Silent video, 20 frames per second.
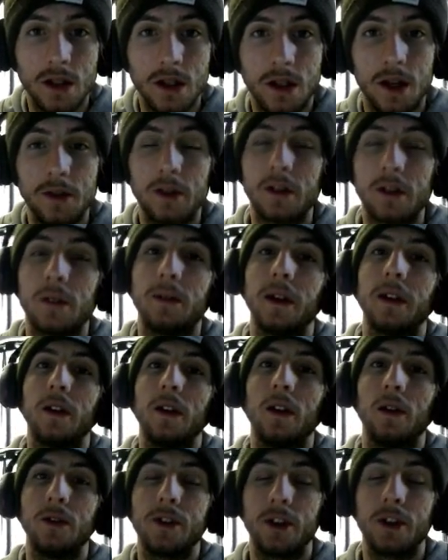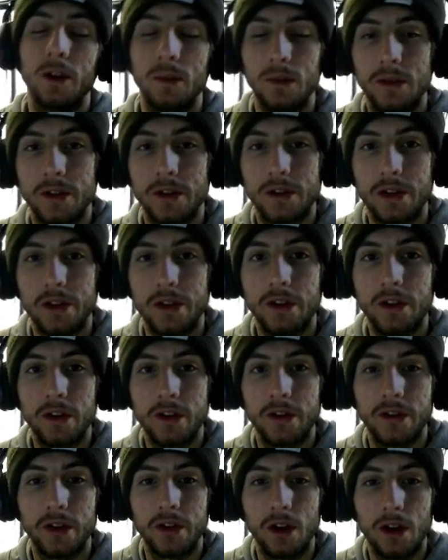I'm not going to play the whole drop. Just listen to
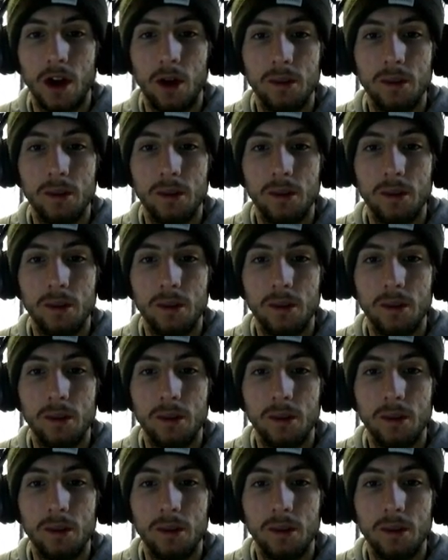the song.